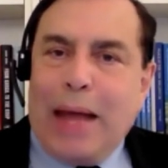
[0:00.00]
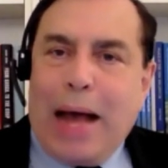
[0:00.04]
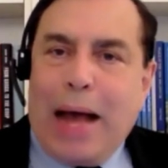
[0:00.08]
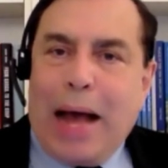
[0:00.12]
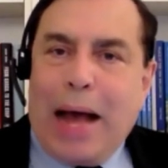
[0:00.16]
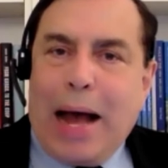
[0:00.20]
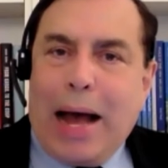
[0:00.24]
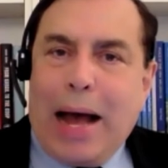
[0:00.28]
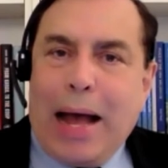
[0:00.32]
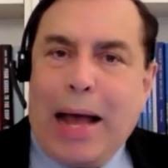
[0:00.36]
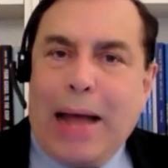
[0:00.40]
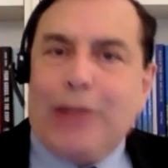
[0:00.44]

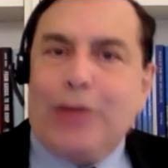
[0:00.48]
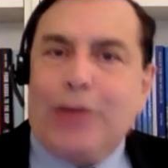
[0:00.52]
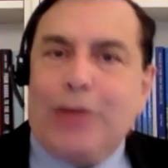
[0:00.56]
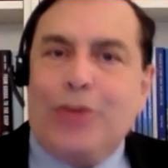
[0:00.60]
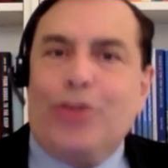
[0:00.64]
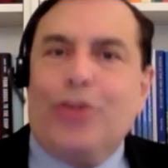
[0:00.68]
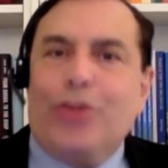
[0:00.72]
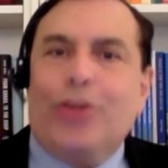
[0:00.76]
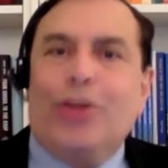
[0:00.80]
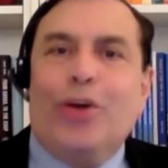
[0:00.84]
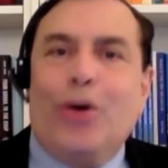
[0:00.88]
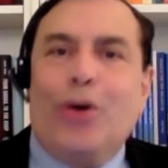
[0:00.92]

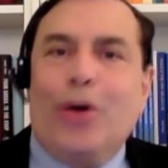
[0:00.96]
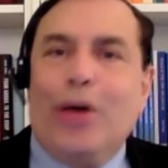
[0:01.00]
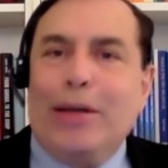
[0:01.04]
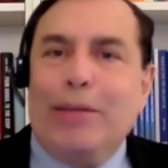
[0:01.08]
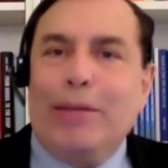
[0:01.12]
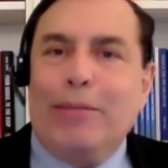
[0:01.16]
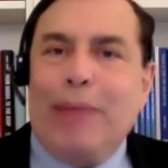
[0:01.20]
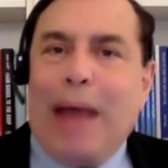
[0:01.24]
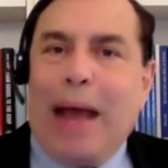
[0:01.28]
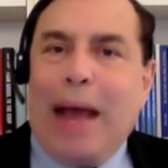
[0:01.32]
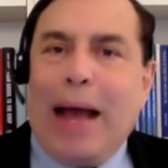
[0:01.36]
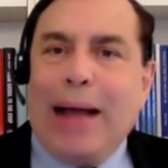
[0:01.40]
energy
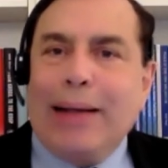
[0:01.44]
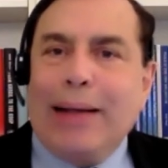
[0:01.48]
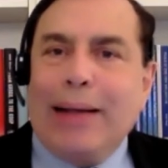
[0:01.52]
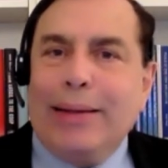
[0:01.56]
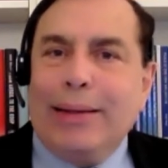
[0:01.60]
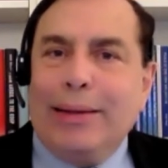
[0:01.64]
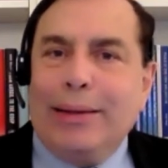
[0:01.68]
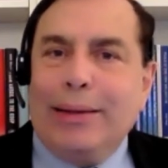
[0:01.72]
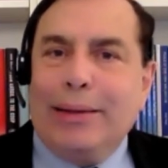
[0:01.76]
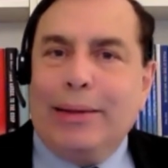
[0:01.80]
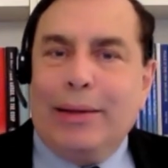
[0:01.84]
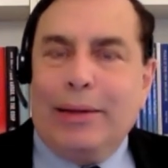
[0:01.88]
going
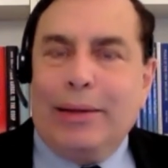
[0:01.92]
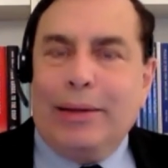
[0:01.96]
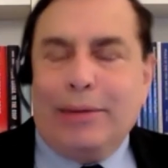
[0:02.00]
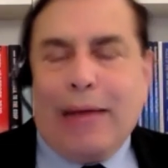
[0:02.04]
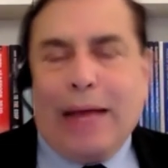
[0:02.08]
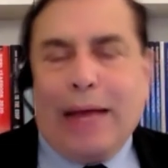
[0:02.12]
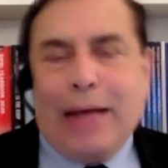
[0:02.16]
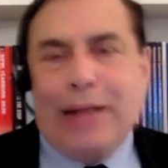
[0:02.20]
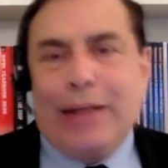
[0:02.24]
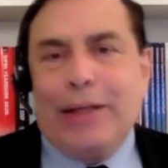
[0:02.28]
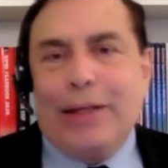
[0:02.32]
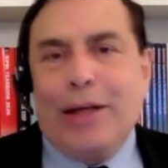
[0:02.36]
behind this
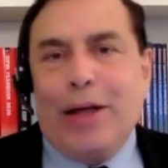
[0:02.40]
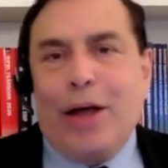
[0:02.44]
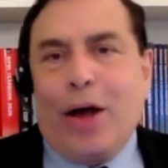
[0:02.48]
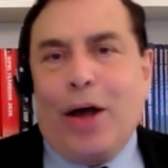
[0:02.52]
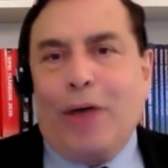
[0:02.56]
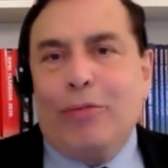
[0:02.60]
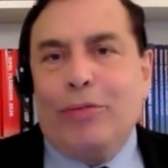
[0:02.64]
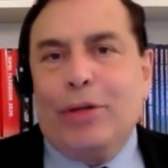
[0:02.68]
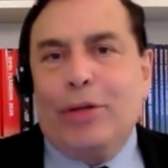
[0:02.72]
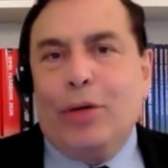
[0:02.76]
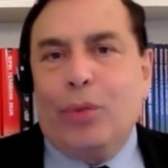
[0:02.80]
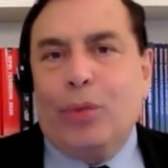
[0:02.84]
idea
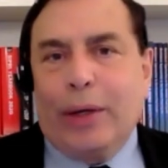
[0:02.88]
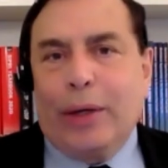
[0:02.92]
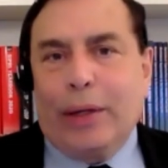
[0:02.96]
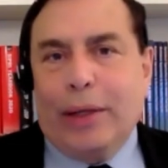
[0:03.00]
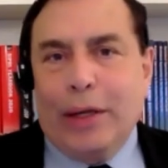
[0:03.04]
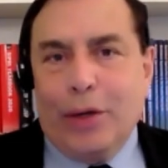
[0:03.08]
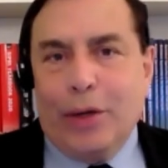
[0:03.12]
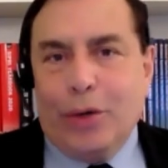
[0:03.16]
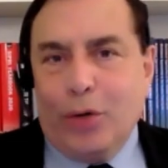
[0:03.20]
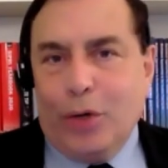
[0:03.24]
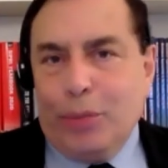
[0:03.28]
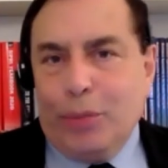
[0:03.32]
of the
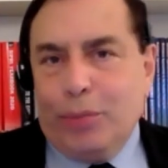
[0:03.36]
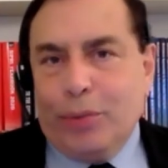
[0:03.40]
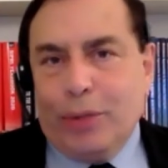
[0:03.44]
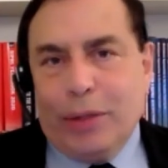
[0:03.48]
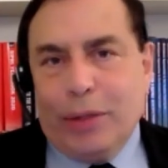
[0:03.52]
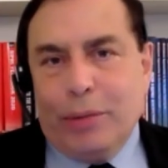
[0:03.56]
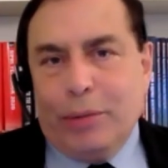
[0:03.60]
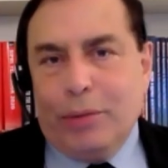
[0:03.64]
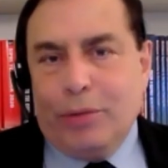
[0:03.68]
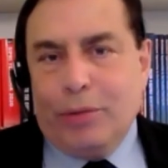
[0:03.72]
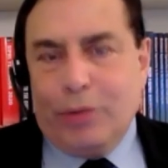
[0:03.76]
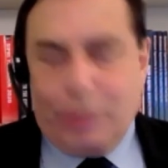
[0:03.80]
working groups
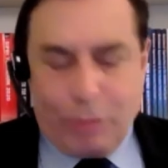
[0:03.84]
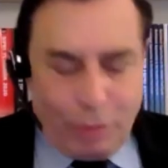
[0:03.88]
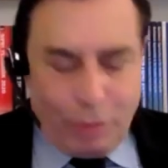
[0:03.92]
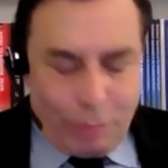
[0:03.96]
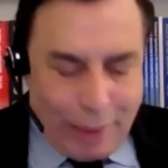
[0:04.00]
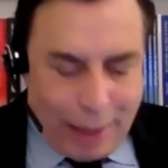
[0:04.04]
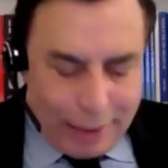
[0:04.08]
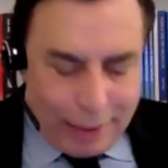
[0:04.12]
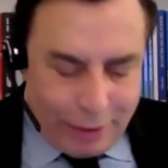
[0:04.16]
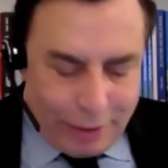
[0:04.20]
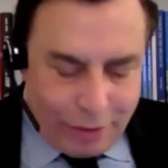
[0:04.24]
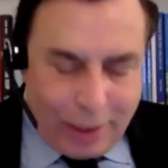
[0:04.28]
in some
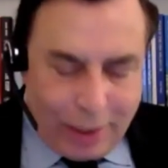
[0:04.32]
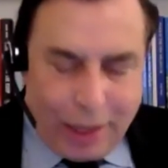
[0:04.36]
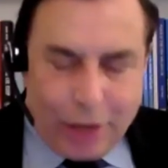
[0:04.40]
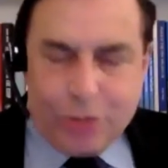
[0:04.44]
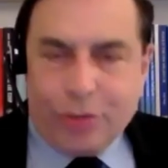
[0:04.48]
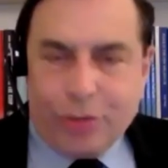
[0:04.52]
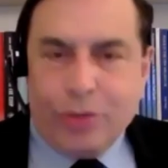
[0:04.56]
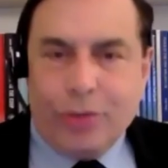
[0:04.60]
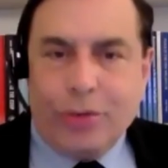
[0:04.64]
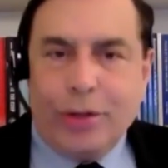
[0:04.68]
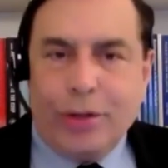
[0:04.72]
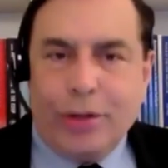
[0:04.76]
of my
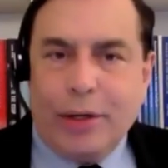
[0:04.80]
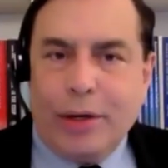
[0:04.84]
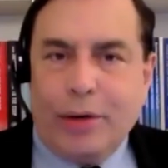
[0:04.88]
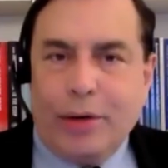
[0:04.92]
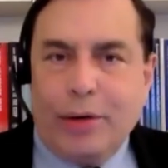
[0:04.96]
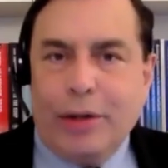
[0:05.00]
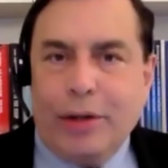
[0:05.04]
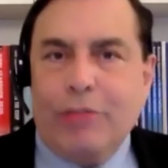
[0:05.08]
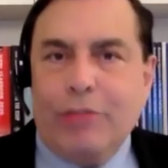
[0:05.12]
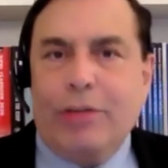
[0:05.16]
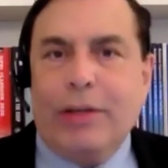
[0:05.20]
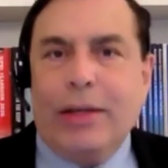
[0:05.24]
discussions
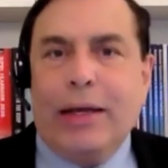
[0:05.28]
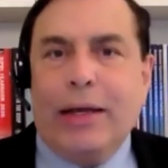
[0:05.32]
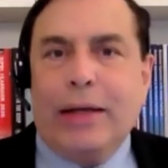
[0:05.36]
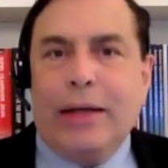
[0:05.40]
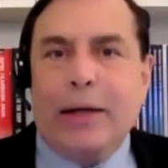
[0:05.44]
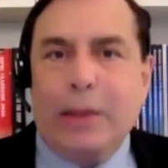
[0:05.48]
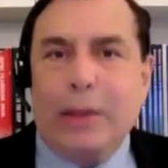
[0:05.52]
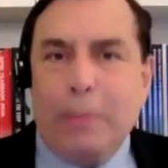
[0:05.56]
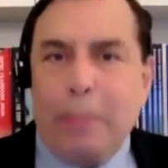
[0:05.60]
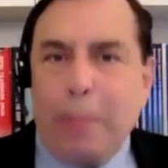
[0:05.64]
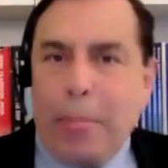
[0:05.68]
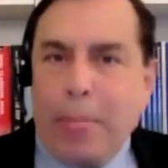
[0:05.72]
here in
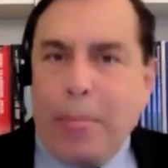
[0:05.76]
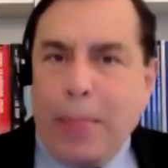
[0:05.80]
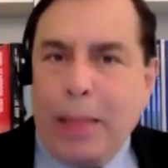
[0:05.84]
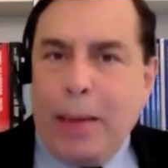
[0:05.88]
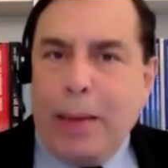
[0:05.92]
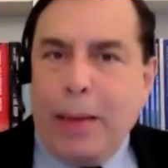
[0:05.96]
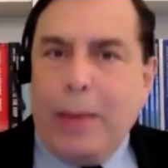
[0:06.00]
Vienna,